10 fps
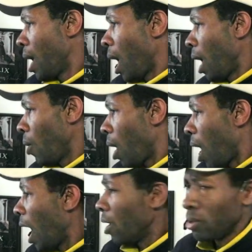I'll,
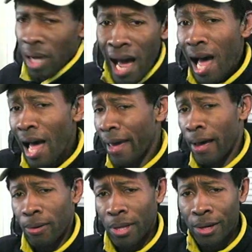I'll die
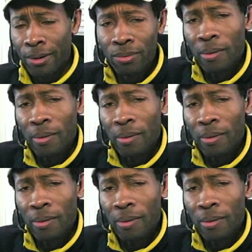out here.